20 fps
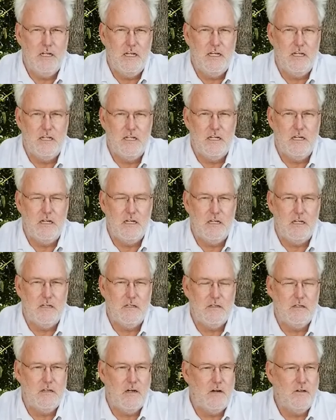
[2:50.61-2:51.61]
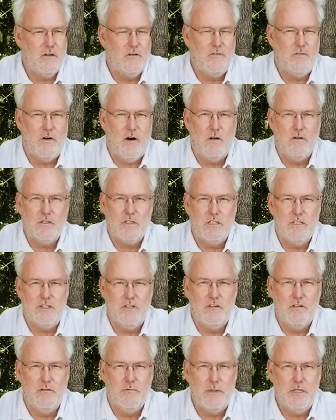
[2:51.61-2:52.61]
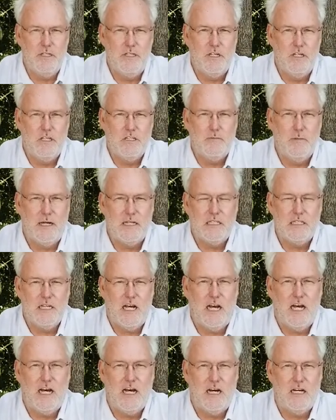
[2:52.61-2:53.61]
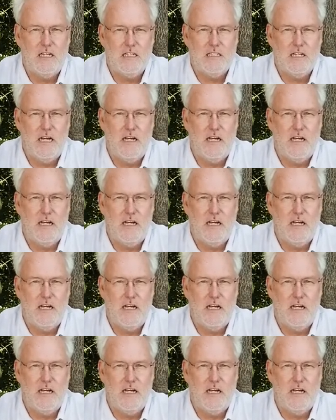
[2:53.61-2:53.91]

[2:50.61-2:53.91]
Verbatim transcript: and uh, although fawns can generally be judged by size,